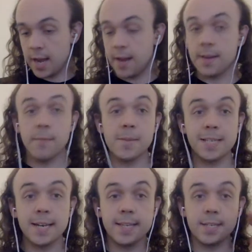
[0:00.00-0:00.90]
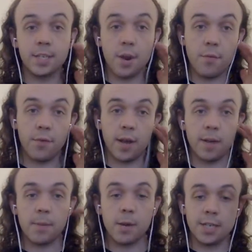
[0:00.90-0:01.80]
You haven't missed anything so
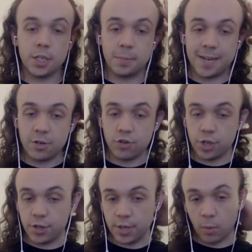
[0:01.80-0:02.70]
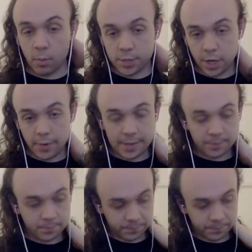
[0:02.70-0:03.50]
far. Mostly it's just been introducing what we're doing,